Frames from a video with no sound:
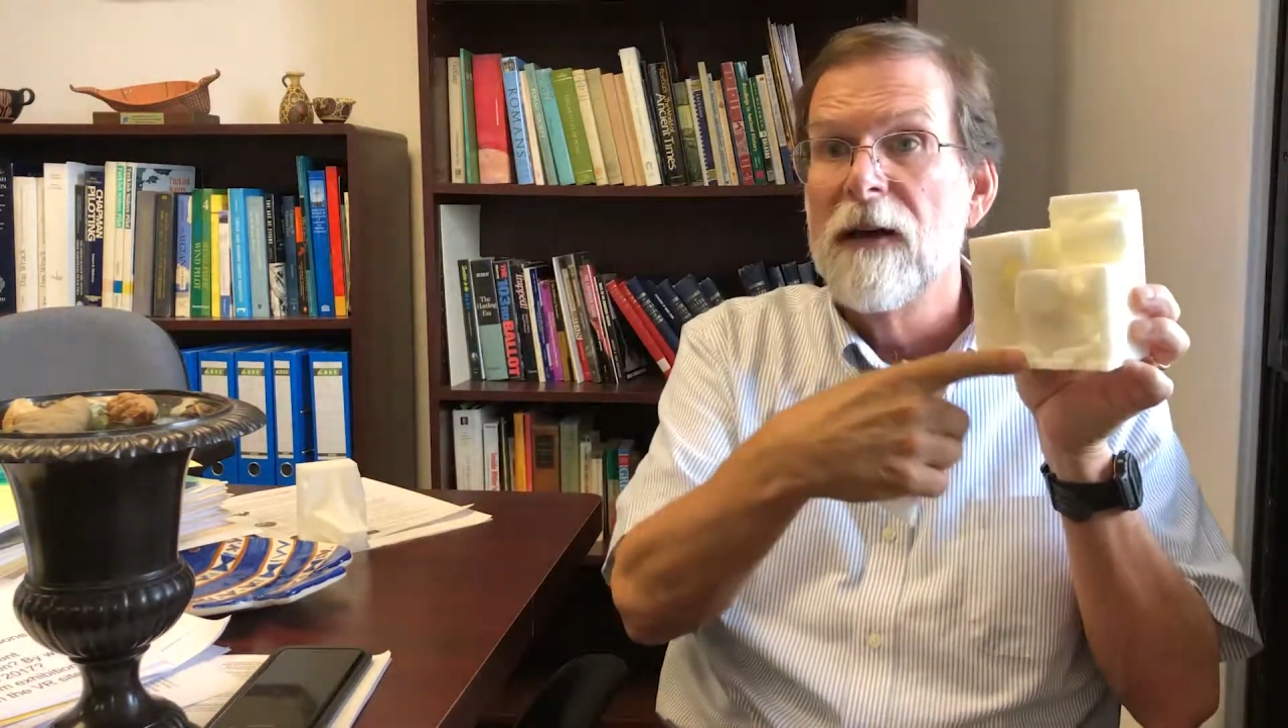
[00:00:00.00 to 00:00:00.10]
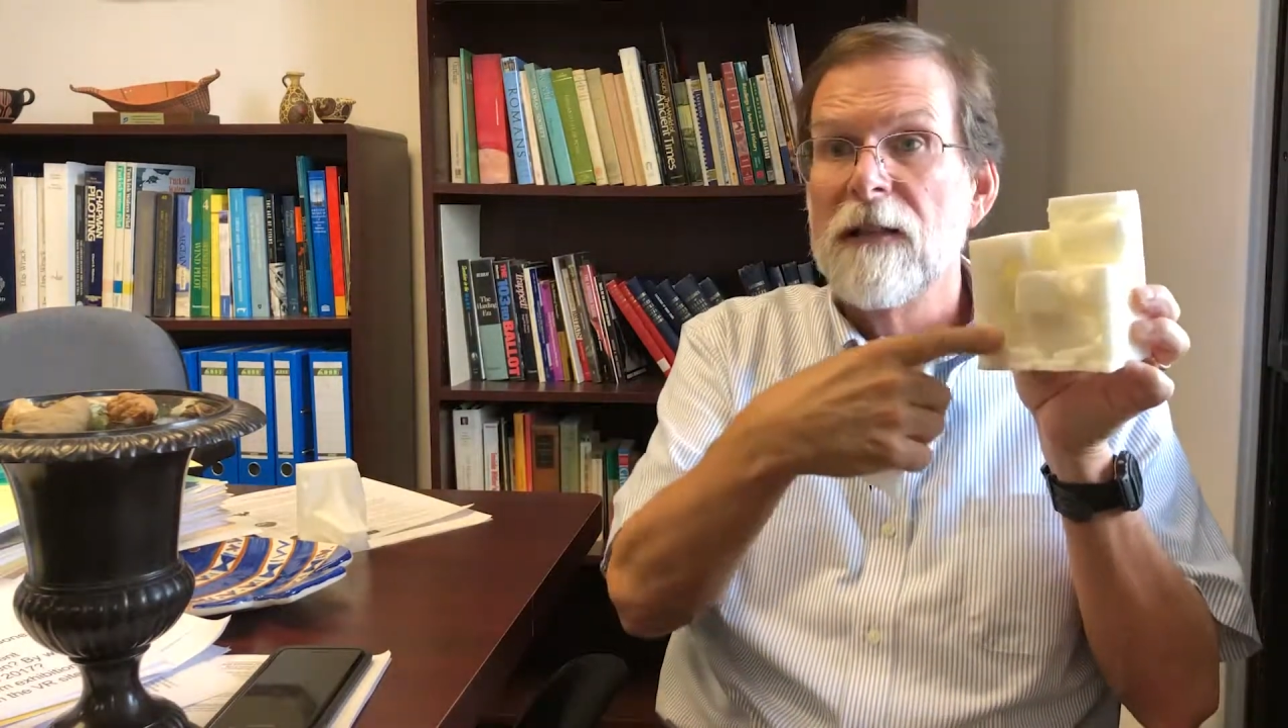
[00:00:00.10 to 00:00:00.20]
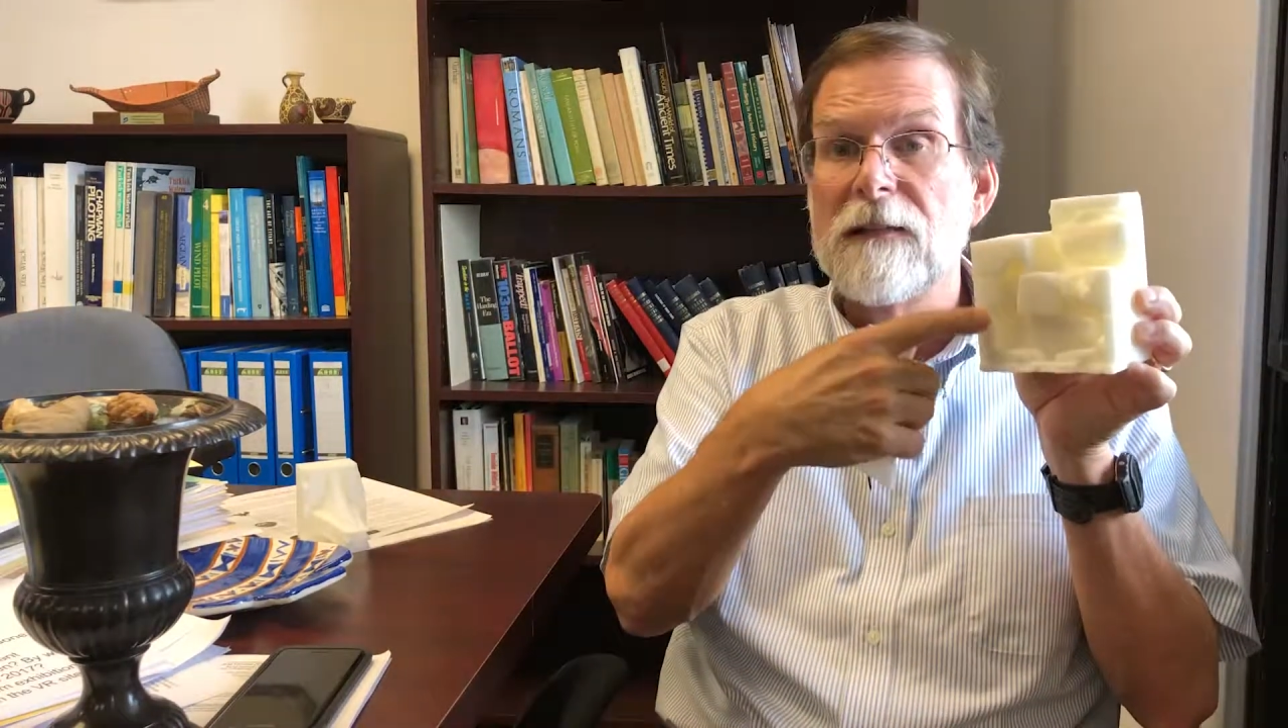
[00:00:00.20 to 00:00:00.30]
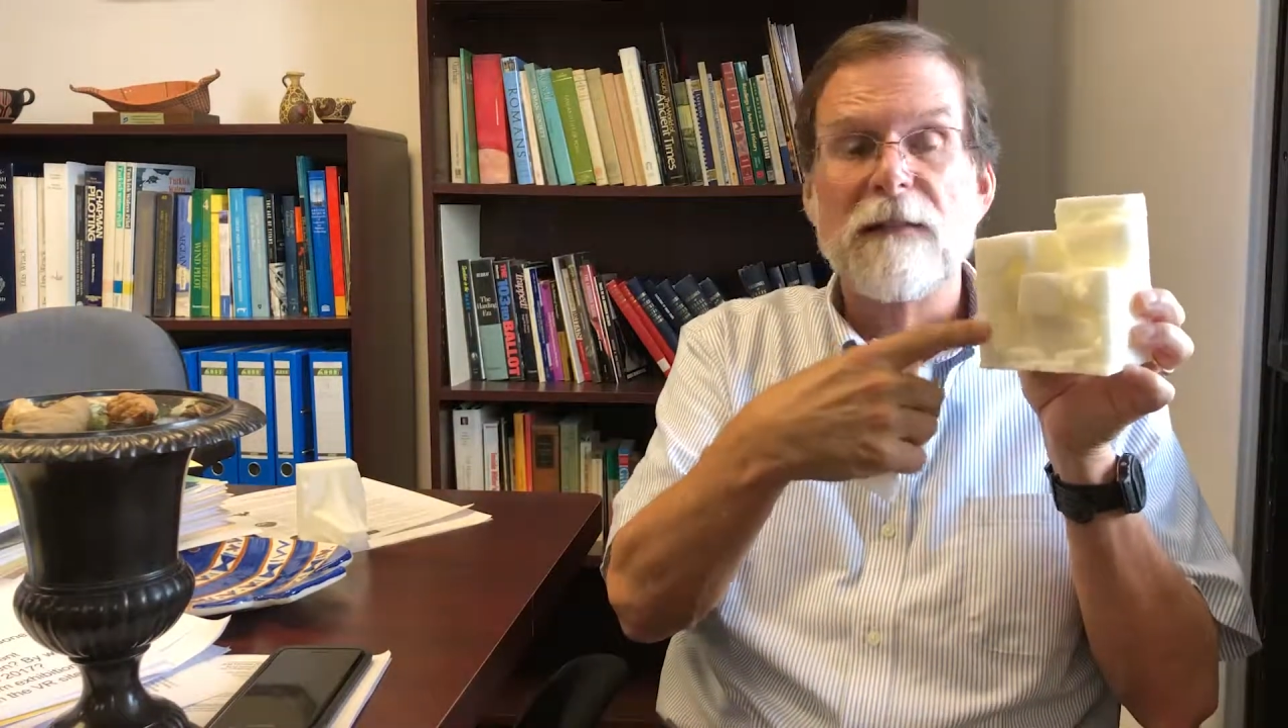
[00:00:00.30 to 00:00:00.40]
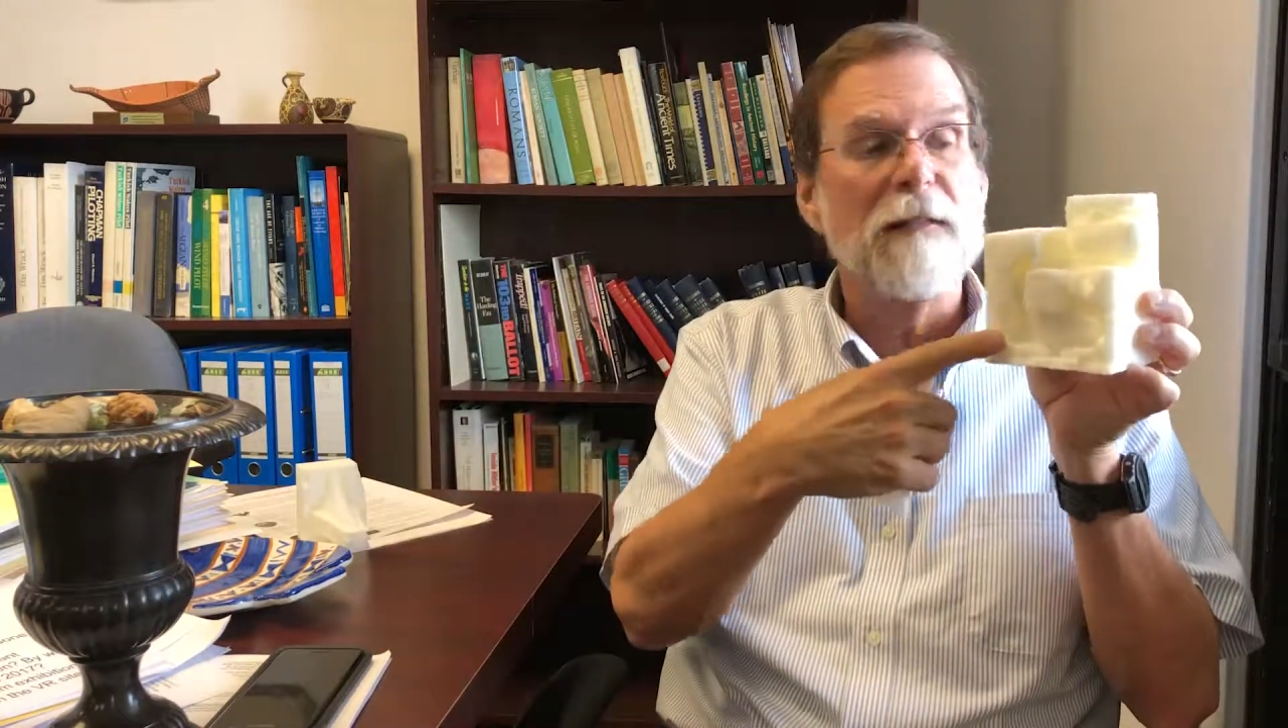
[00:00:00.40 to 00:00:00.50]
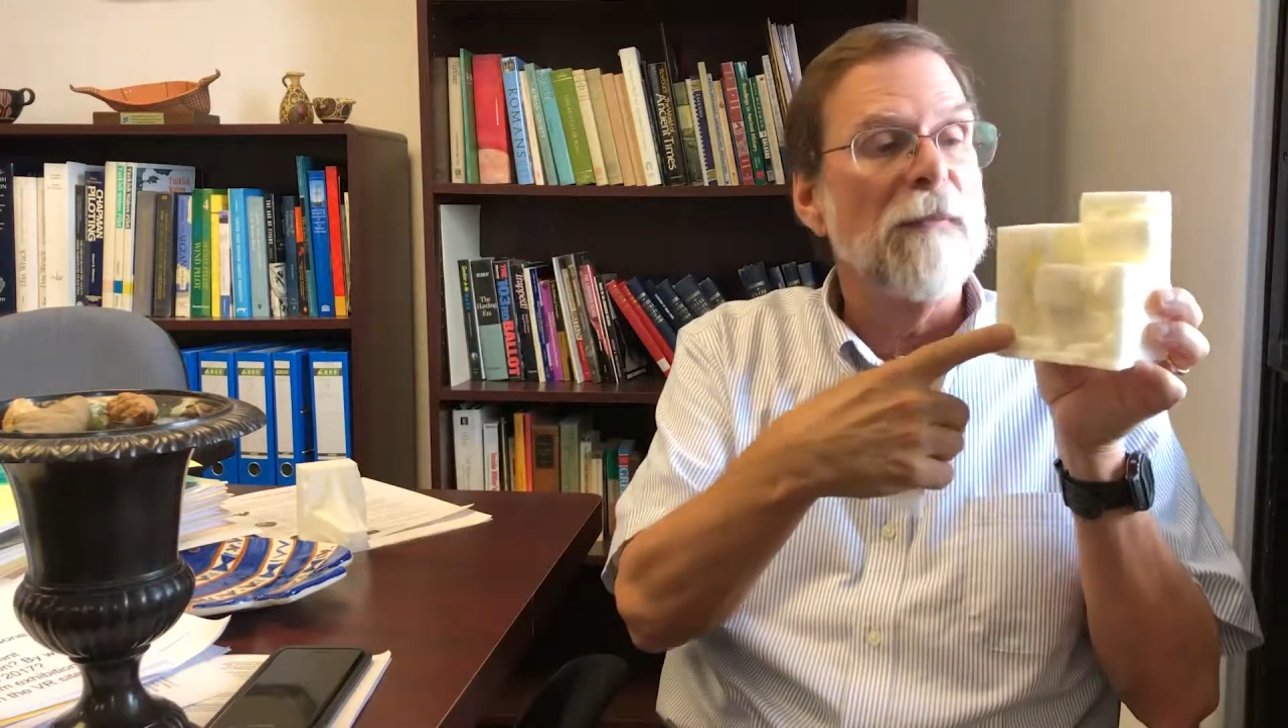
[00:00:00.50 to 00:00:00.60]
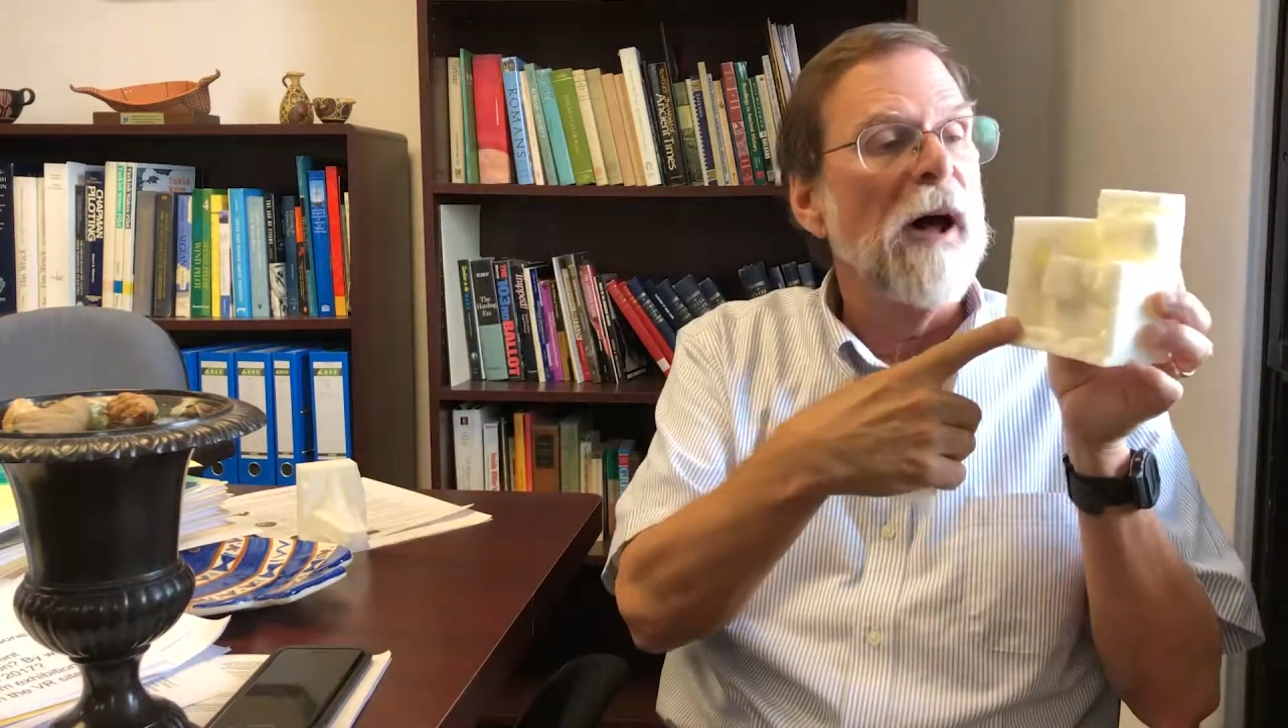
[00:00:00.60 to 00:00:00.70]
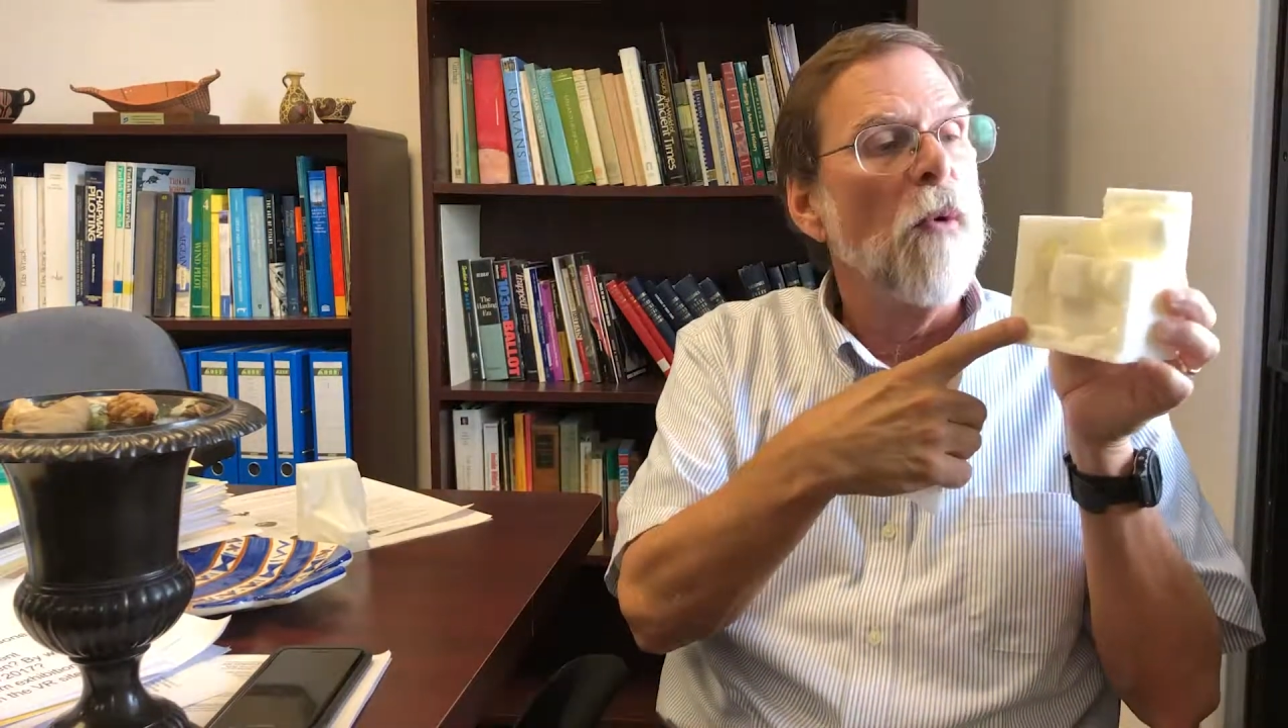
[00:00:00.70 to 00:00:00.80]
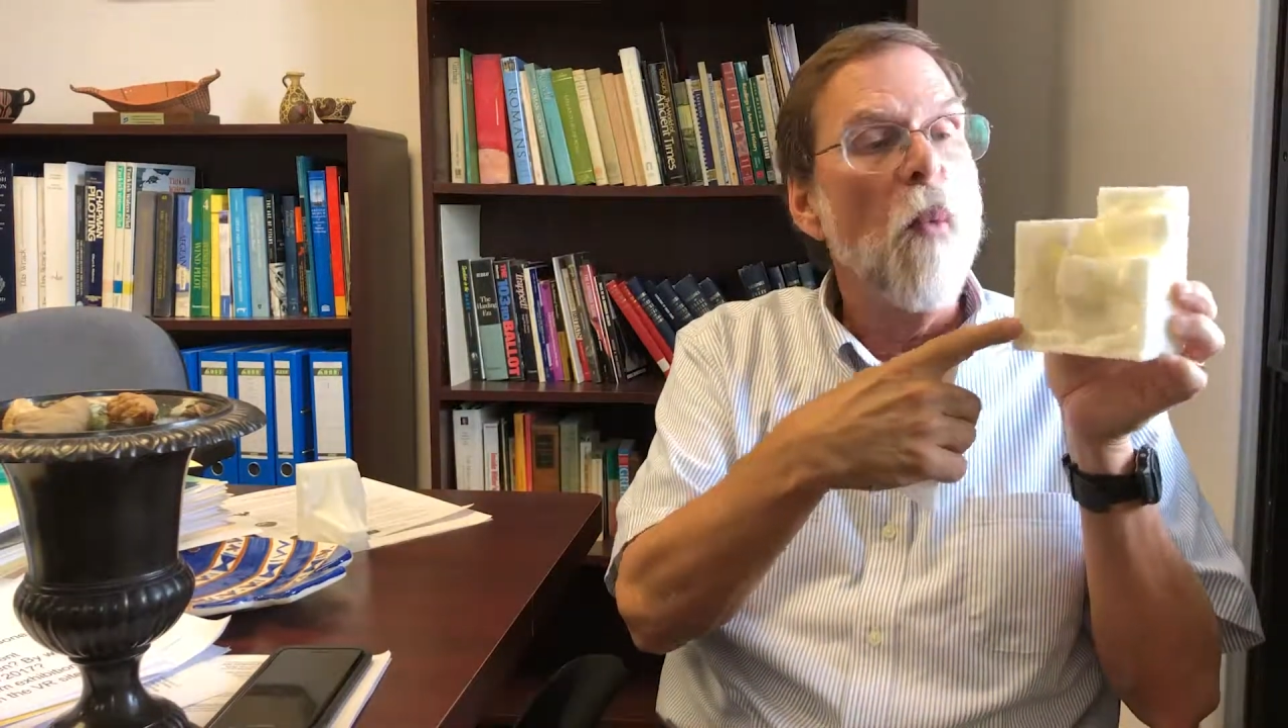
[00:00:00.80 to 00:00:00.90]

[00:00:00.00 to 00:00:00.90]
This is about